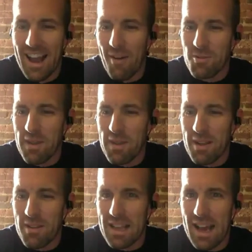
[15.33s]
I was
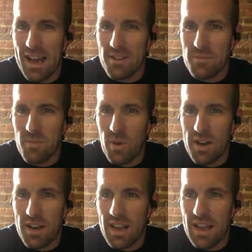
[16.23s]
meeting with a guy this
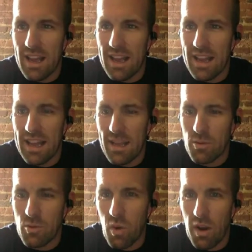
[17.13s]
morning, and he
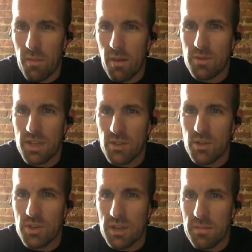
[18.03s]
was one of the most
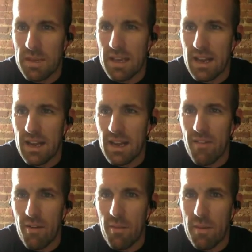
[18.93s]
interesting men
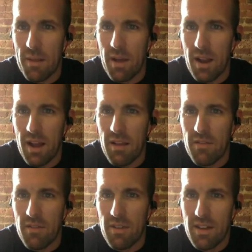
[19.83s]
I've ever met in my life.